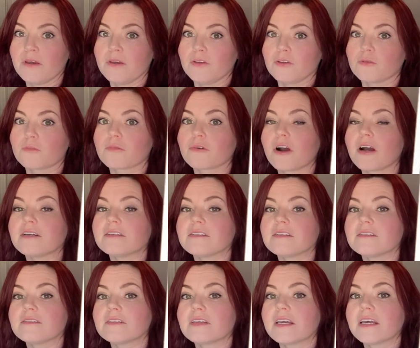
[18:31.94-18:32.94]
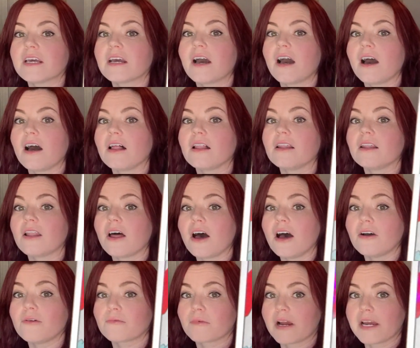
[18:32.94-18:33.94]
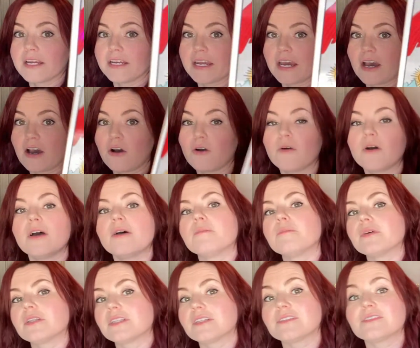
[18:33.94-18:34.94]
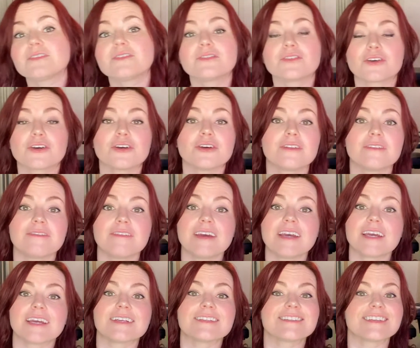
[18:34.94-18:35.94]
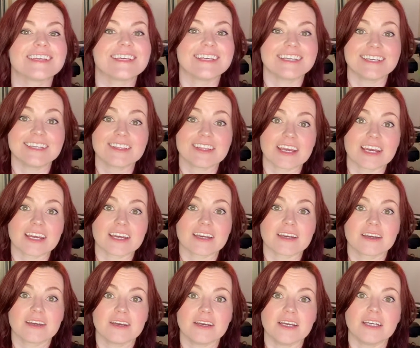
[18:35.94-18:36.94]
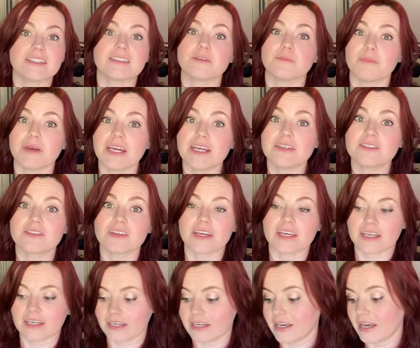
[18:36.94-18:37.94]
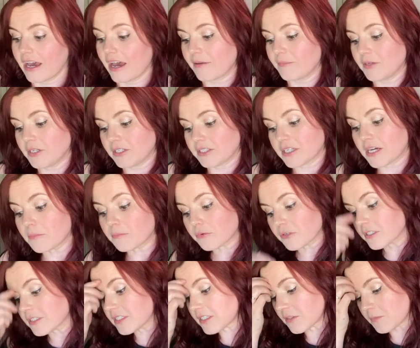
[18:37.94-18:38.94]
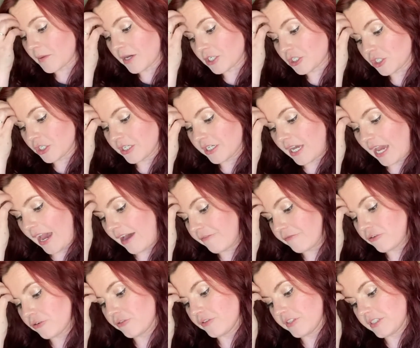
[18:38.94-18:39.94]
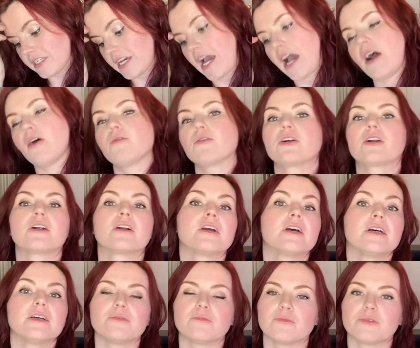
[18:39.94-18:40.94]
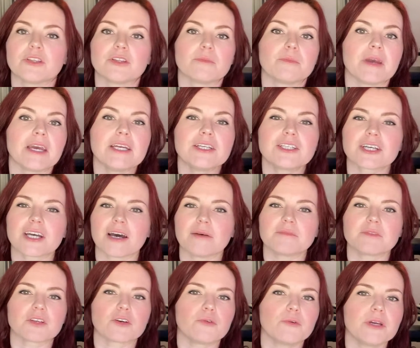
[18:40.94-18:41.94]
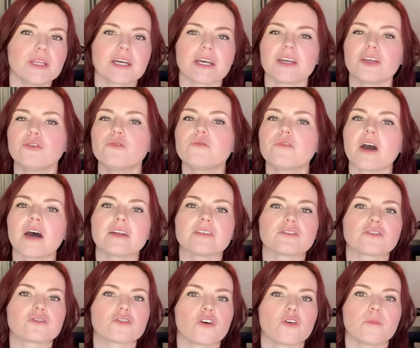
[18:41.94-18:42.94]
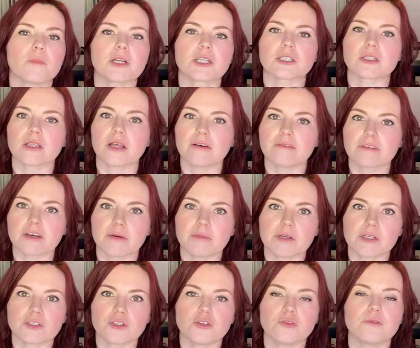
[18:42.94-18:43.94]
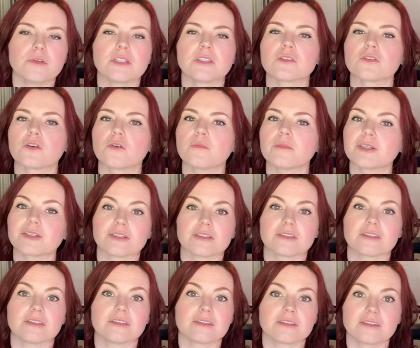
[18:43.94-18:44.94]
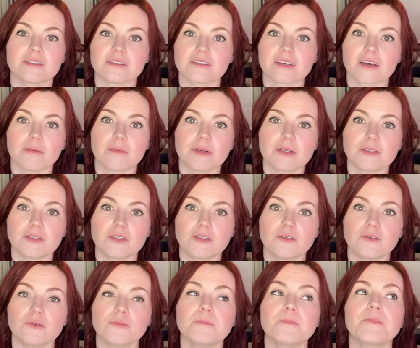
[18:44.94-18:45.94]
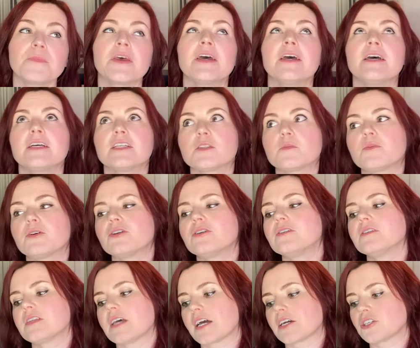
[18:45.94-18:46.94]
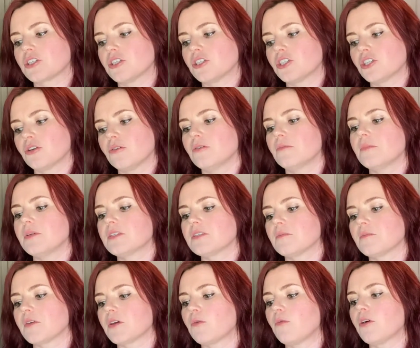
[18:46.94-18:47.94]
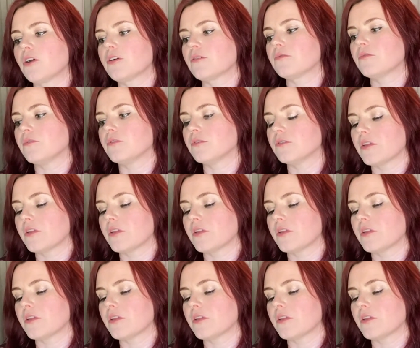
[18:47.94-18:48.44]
You're processing a lot right now, but this is a good thing. It's healing. It's amazing. I mean, Temperance, especially after the Tower with the Page of Cups, the Queen, you've got so much love coming to you and so much assistance coming to you. Spirit is actually showing me something wonderful.